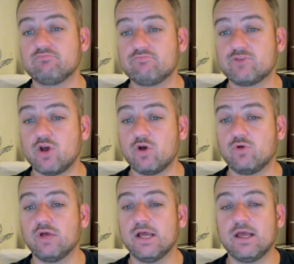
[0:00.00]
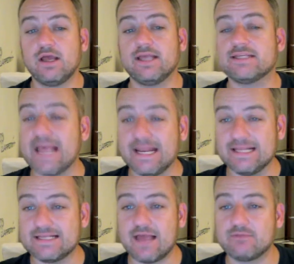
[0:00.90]
So exciting
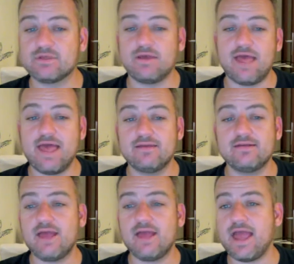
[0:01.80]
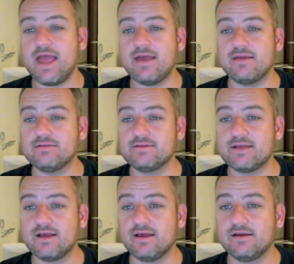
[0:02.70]
times ahead. And,
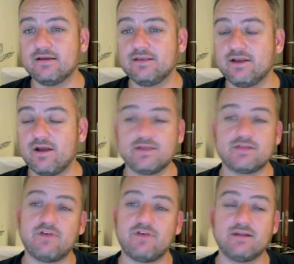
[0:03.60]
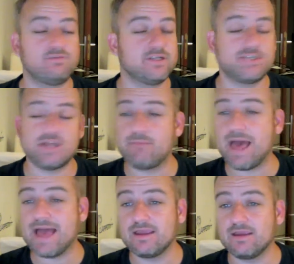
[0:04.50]
you know, I just finally finished
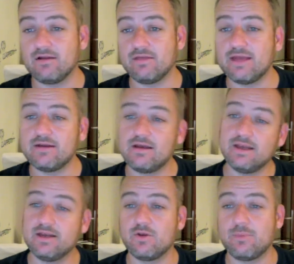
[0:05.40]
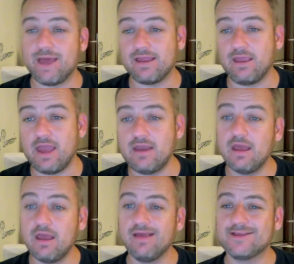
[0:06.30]
unpacking and all that. Now I need to go pack again.
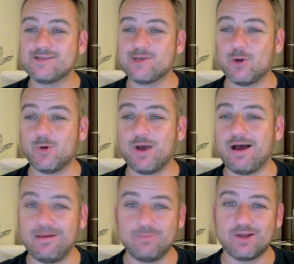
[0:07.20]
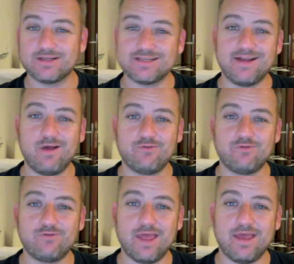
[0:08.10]
So I'm going to sign off,
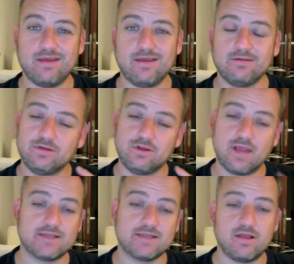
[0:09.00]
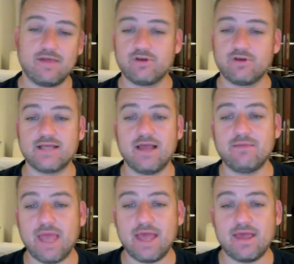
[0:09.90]
and you guys all have a great time.
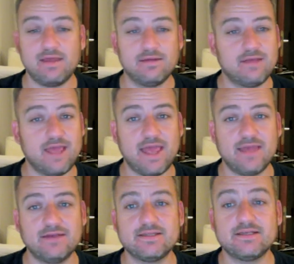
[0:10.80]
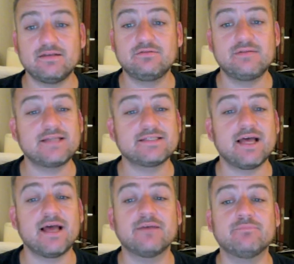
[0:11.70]
And until next
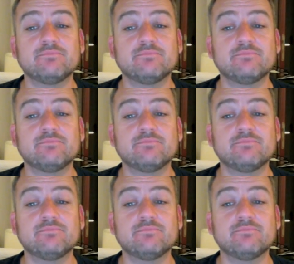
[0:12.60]
time.